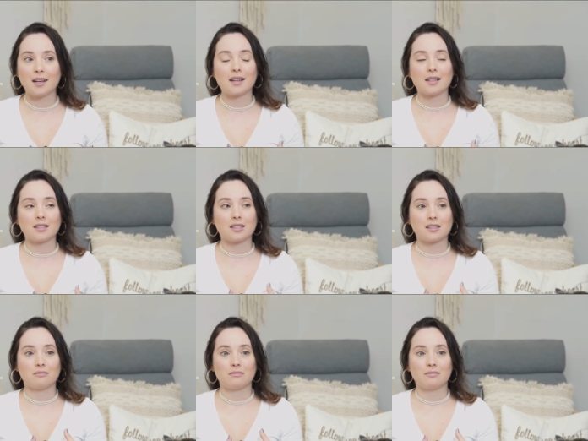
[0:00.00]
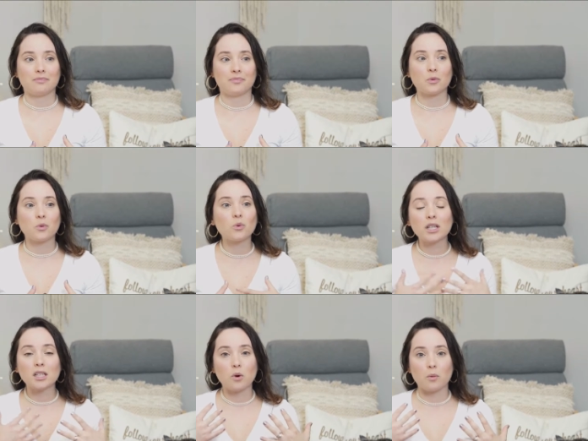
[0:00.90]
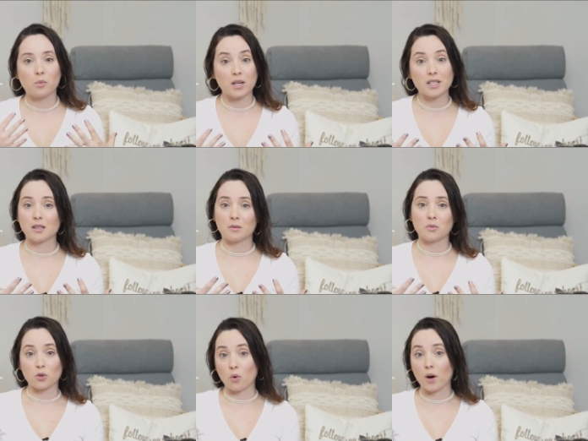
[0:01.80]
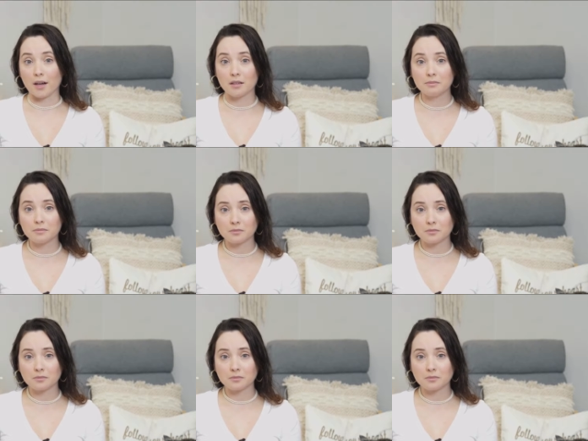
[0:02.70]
It's really what brings them joy